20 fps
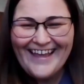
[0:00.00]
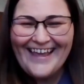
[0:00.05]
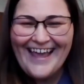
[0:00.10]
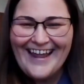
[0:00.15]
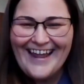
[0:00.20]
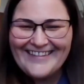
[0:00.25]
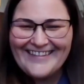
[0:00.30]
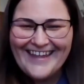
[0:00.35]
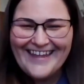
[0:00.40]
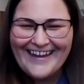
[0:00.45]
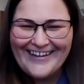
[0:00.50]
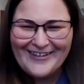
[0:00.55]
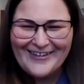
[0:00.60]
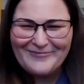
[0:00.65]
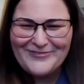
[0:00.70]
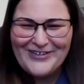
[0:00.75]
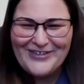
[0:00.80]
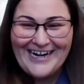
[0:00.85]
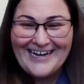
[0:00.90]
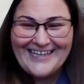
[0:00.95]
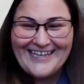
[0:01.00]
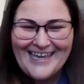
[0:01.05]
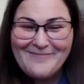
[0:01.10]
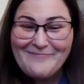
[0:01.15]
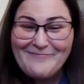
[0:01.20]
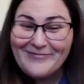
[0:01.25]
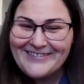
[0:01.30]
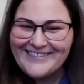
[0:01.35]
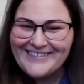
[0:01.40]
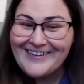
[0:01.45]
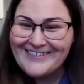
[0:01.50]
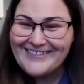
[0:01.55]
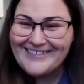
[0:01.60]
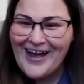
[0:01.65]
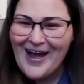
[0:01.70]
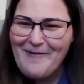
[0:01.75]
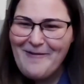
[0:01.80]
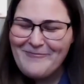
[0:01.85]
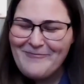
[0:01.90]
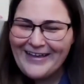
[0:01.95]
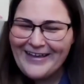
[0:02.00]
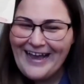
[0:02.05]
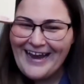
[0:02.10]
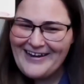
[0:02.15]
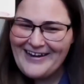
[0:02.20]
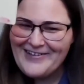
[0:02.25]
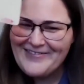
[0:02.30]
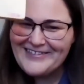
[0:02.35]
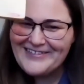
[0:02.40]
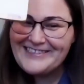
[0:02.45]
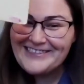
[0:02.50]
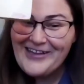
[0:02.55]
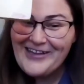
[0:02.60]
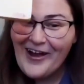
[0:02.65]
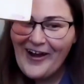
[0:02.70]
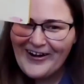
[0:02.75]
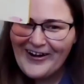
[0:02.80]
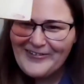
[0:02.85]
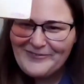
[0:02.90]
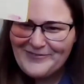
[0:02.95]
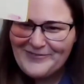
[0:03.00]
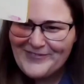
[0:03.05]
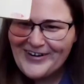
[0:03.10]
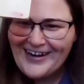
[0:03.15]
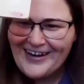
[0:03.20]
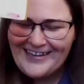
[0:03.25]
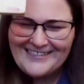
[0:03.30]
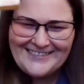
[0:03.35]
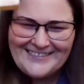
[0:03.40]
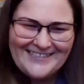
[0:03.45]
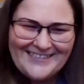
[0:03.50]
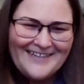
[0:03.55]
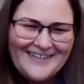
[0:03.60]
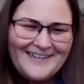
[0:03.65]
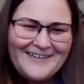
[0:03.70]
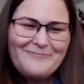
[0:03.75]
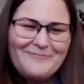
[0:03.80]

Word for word: Yeah, Nathaniel, I'm trying to keep us on topic. I know this is hard yes, for us,